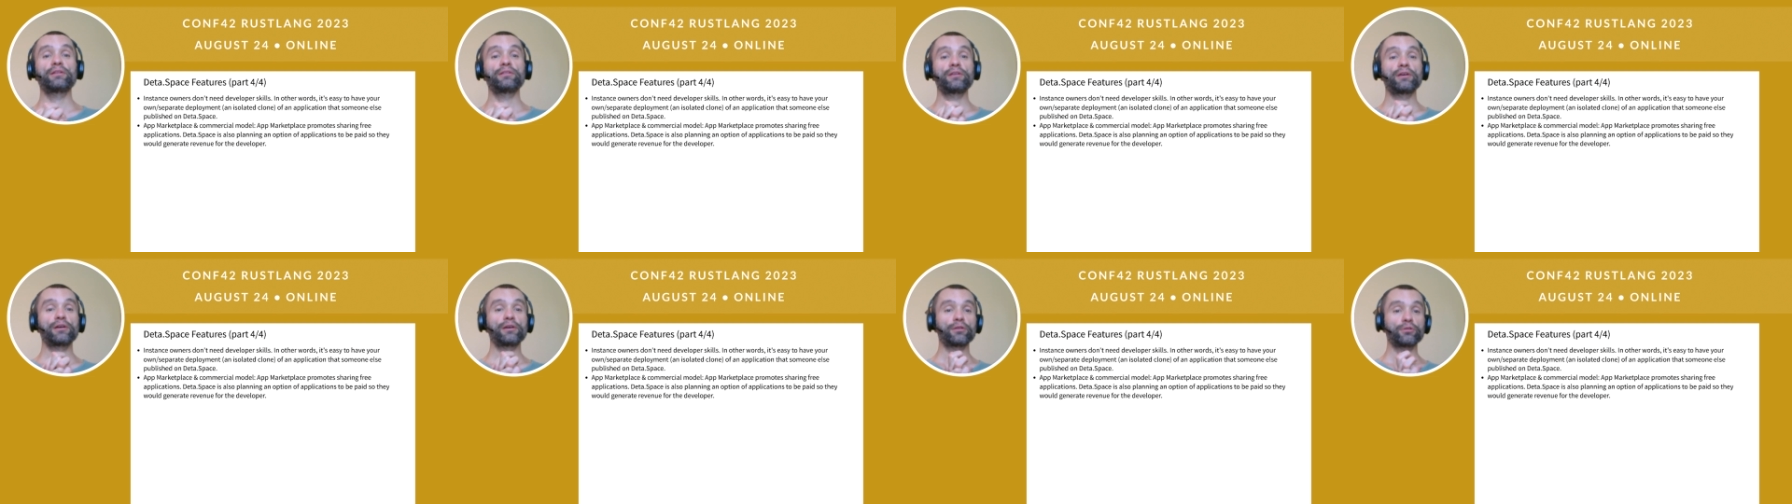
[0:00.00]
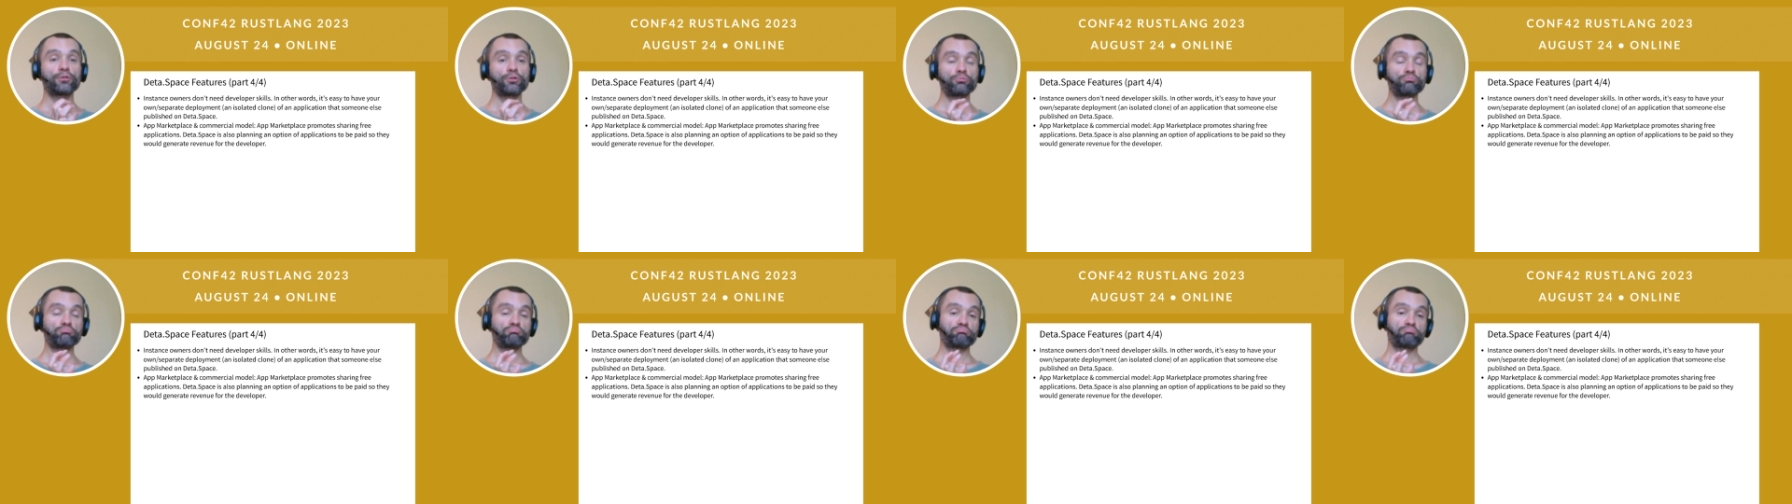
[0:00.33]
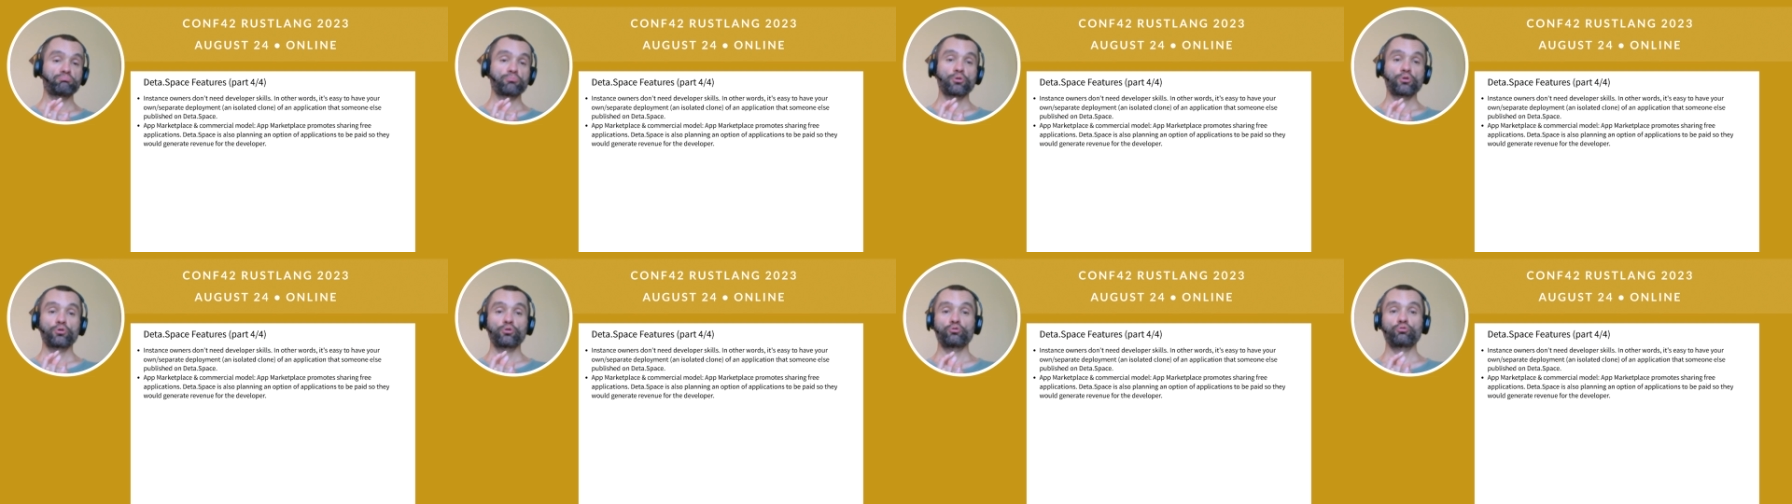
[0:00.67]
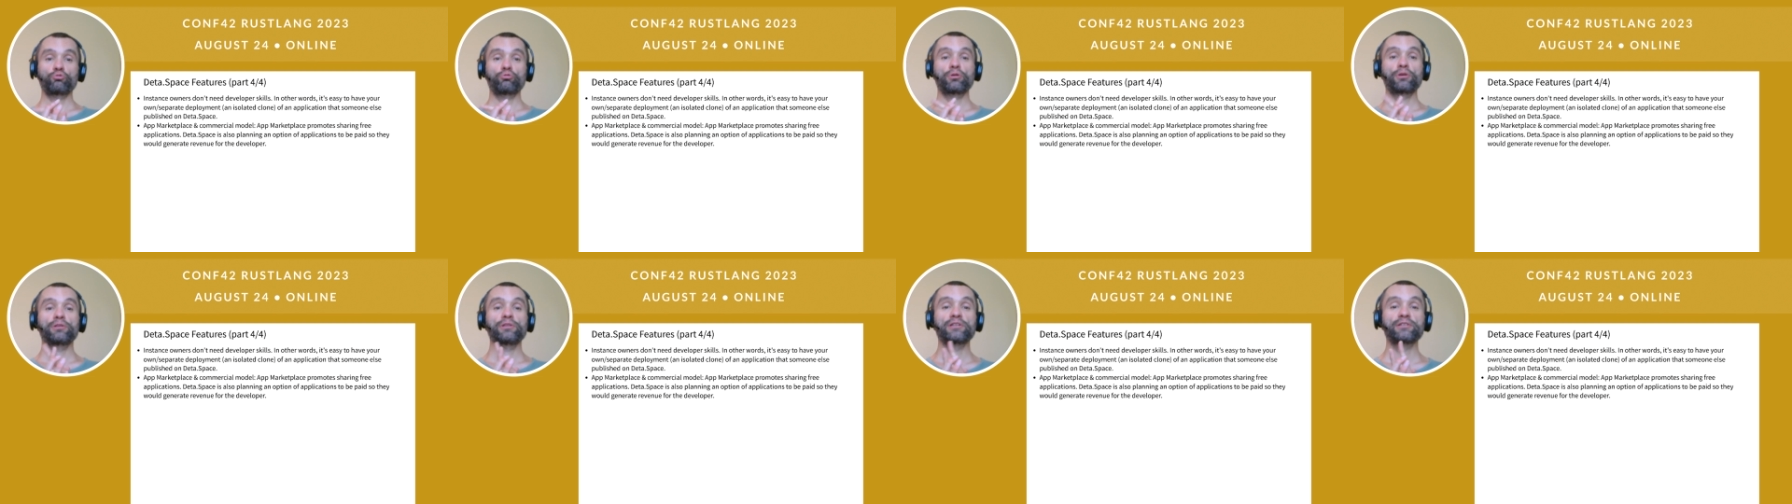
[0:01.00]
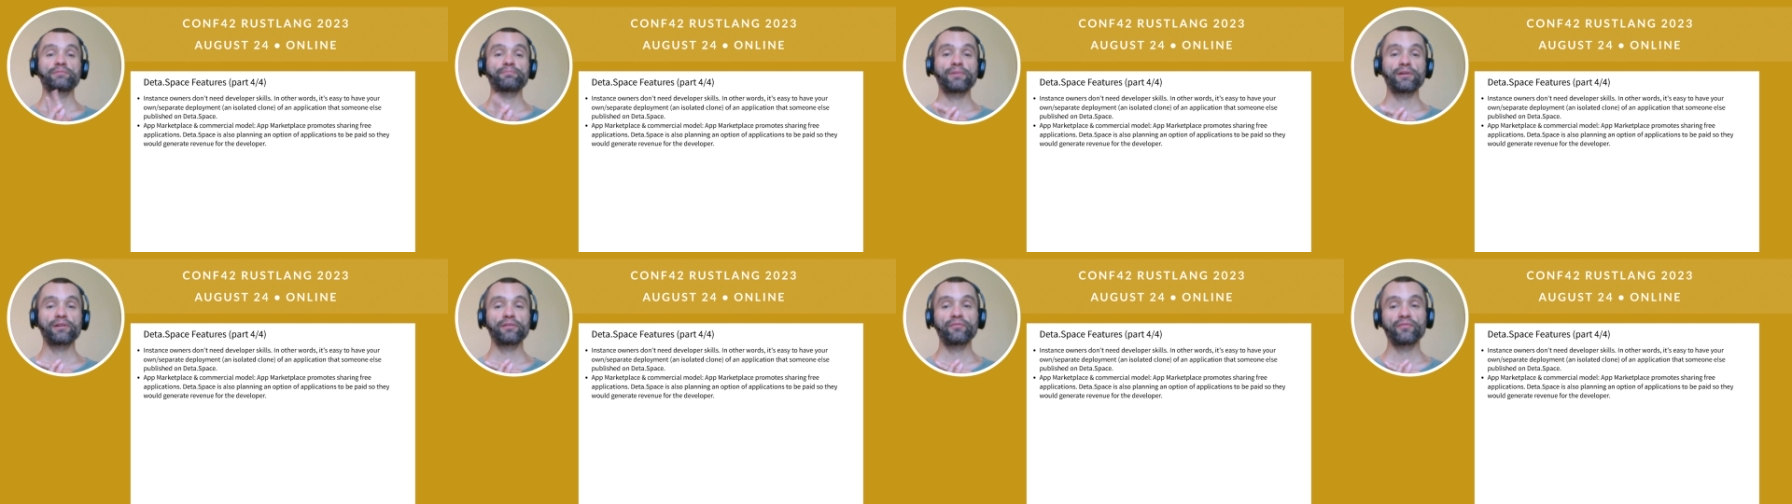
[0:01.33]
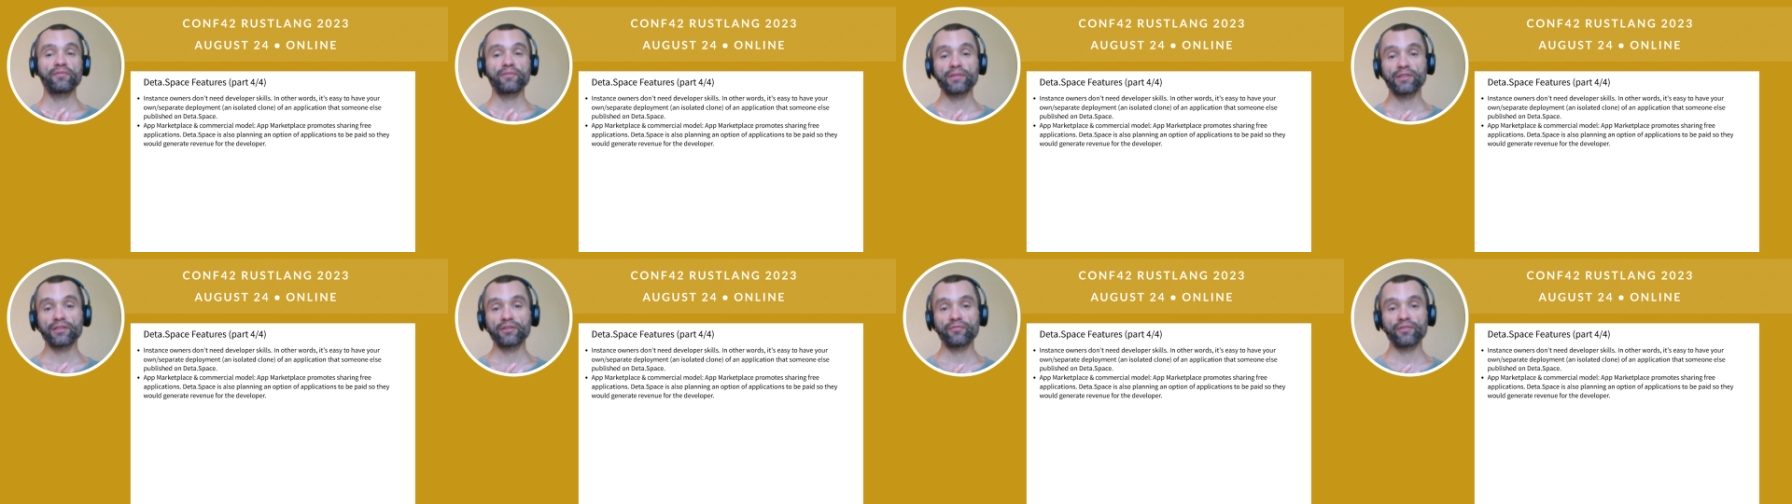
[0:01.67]
then you can
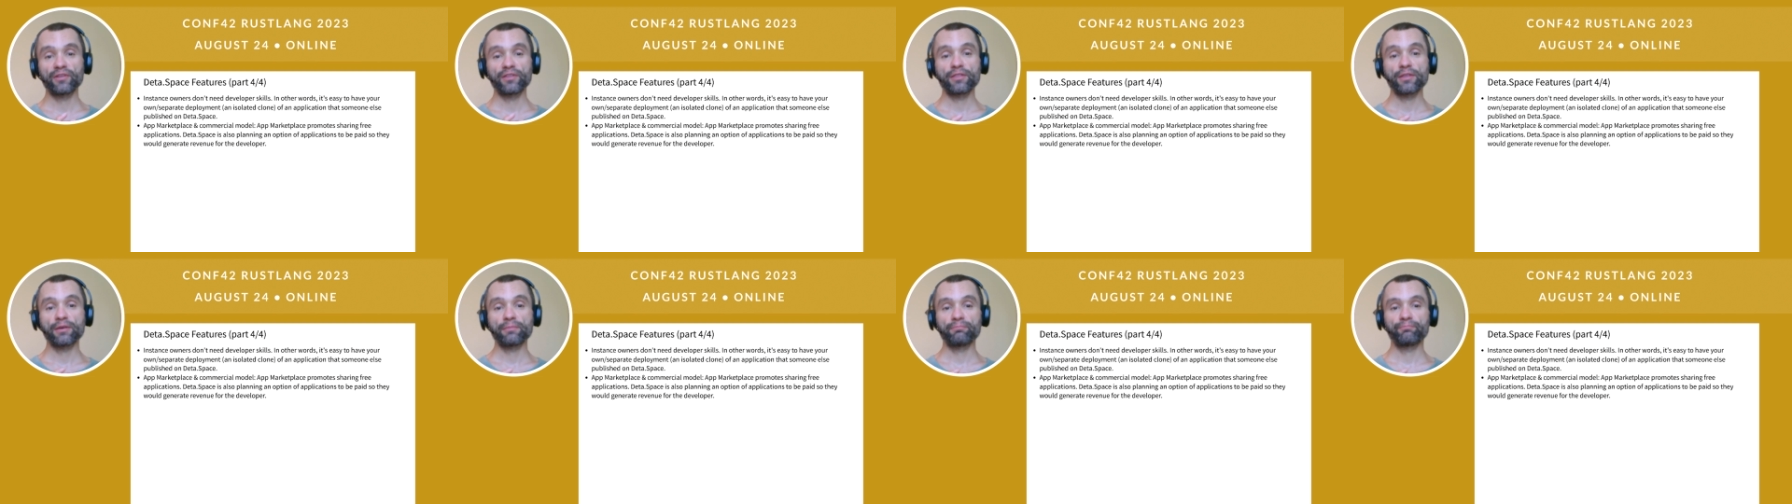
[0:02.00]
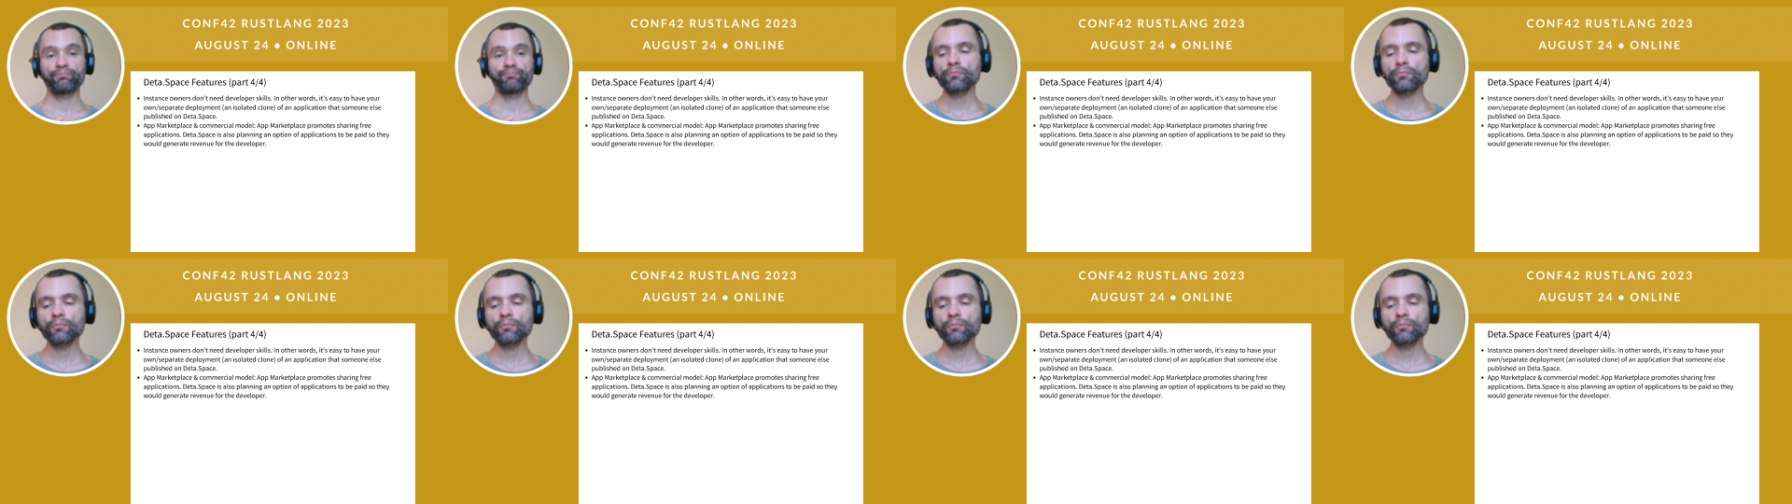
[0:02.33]
experiment with them.